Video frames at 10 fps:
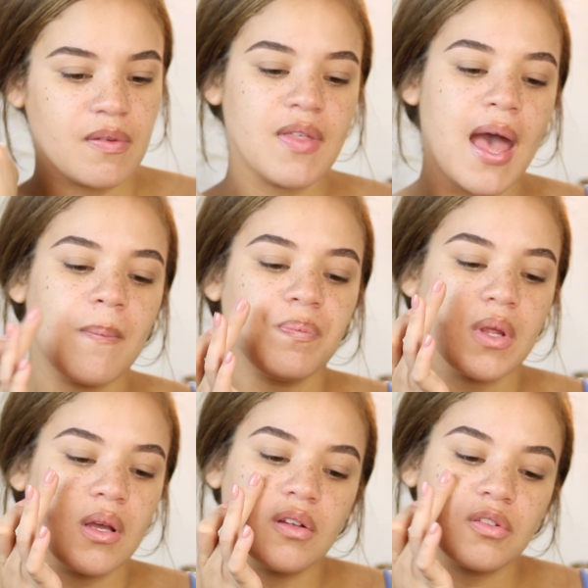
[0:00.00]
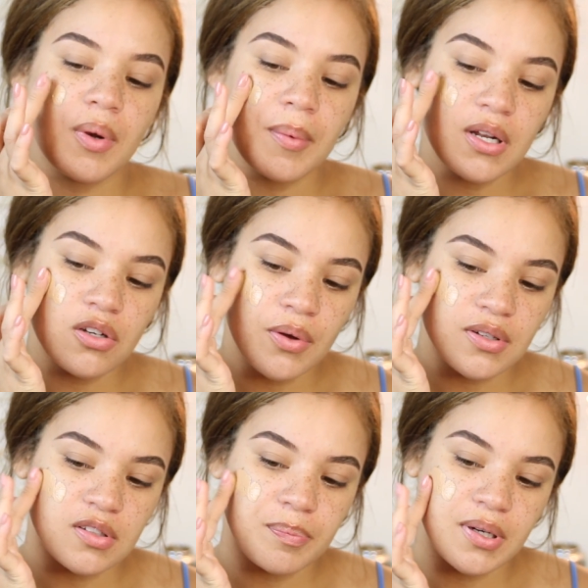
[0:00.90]
of that. So what I'm going to do
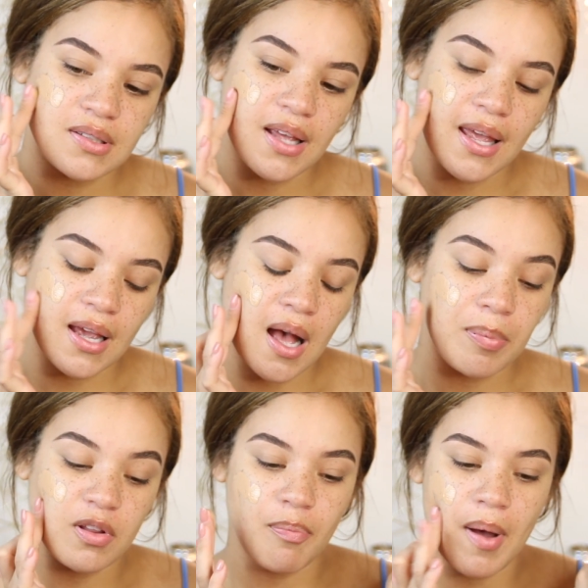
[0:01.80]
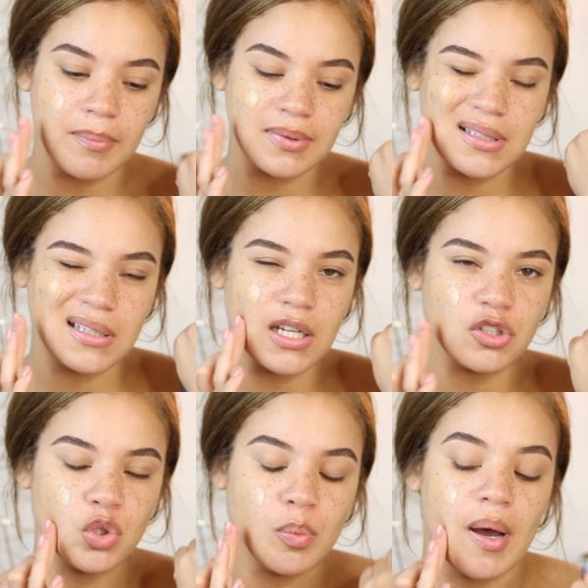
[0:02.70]
is just put a couple of pumps. I did like
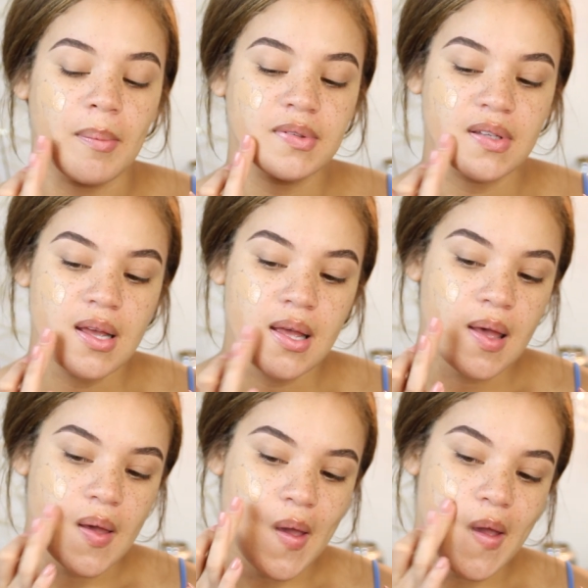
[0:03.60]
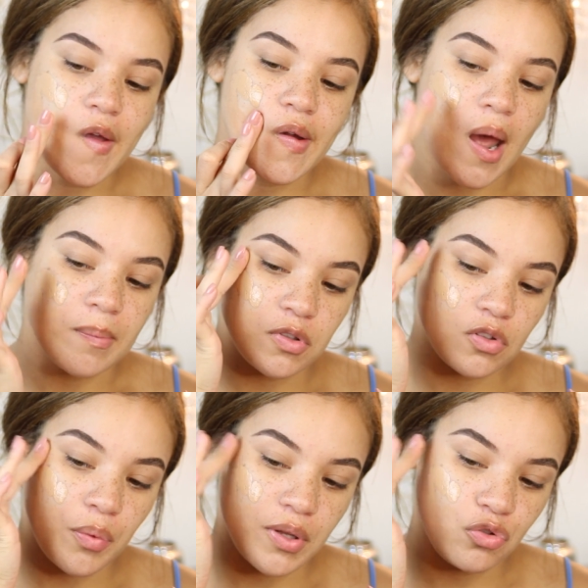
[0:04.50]
2 pumps. And I'm
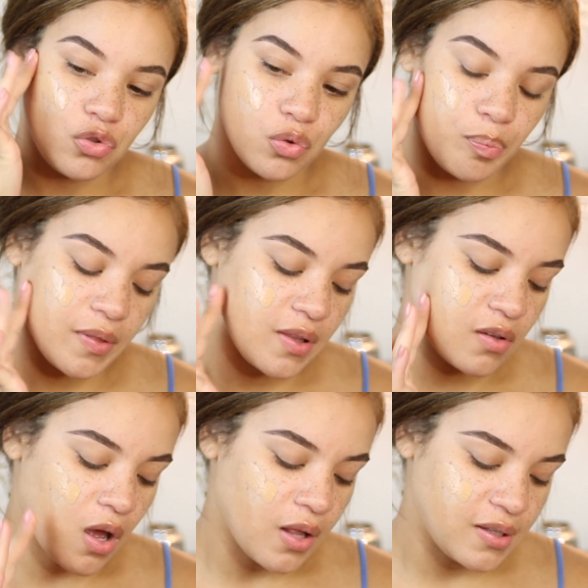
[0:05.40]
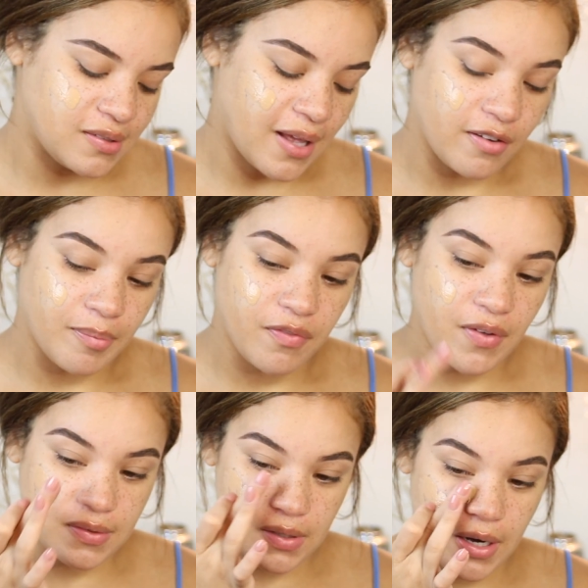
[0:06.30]
just going to put this on the side of my
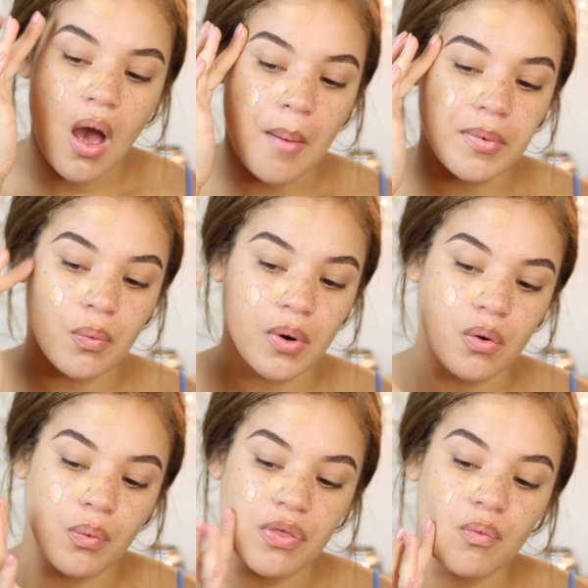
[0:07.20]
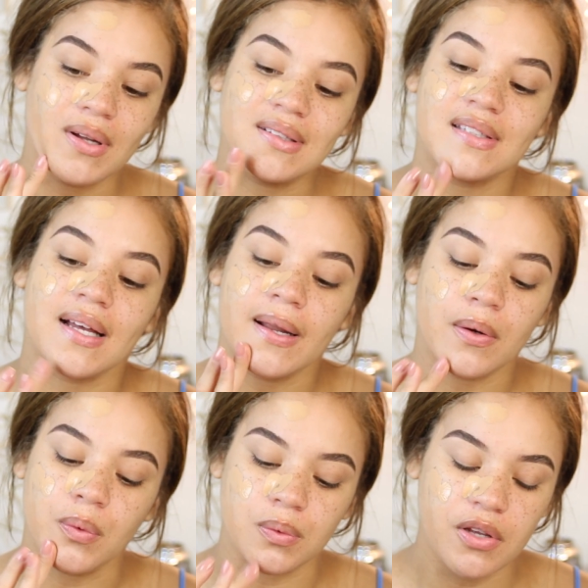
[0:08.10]
face here. I'm going to work with one side
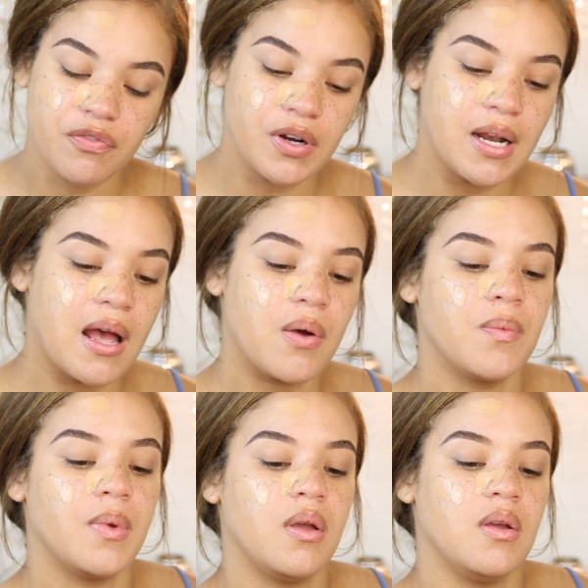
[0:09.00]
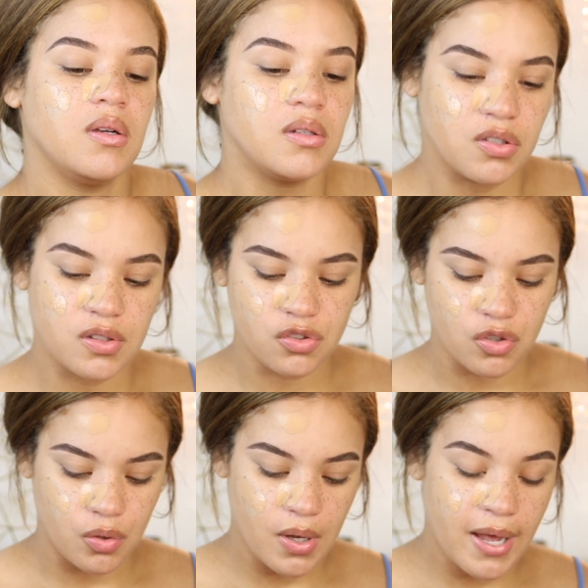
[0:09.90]
only for now, just to
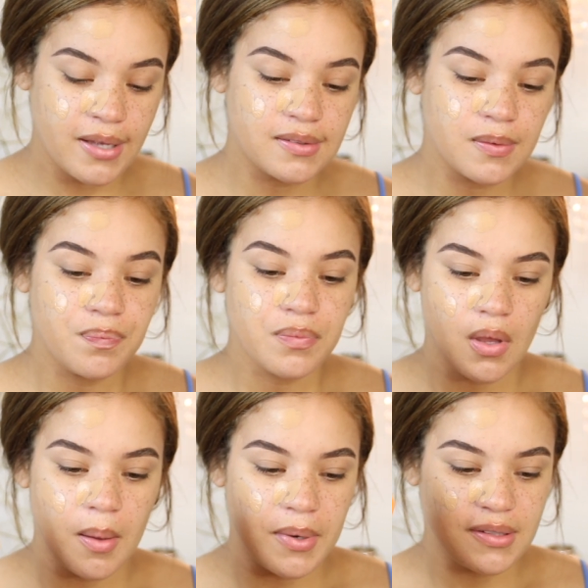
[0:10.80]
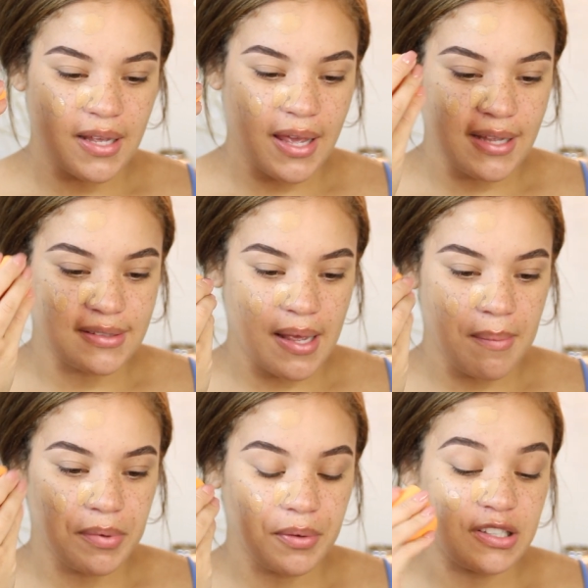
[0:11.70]
show you guys. I'm going to take a
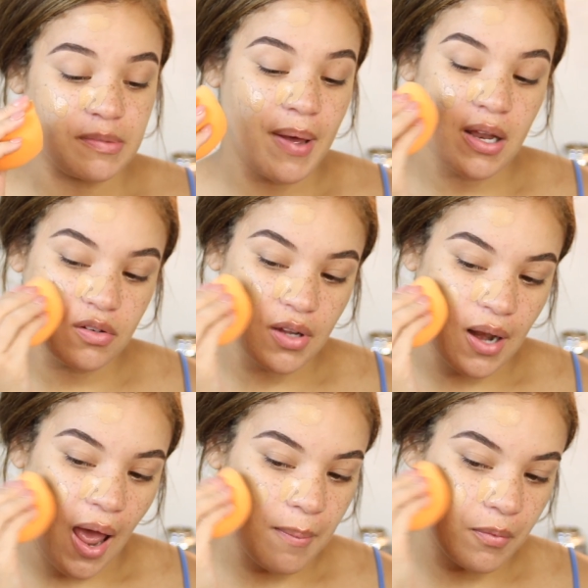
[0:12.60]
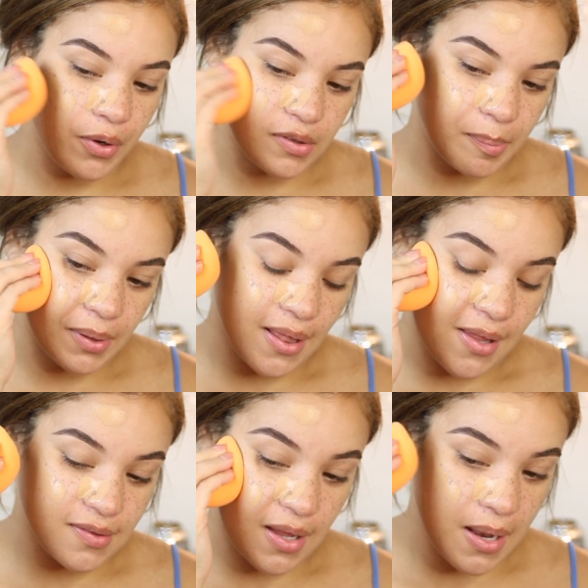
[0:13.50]
damp beauty sponge and I'm going to blend
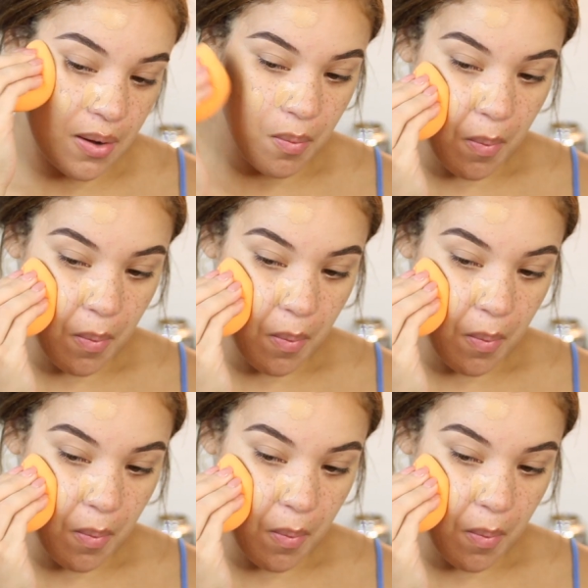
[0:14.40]
this in.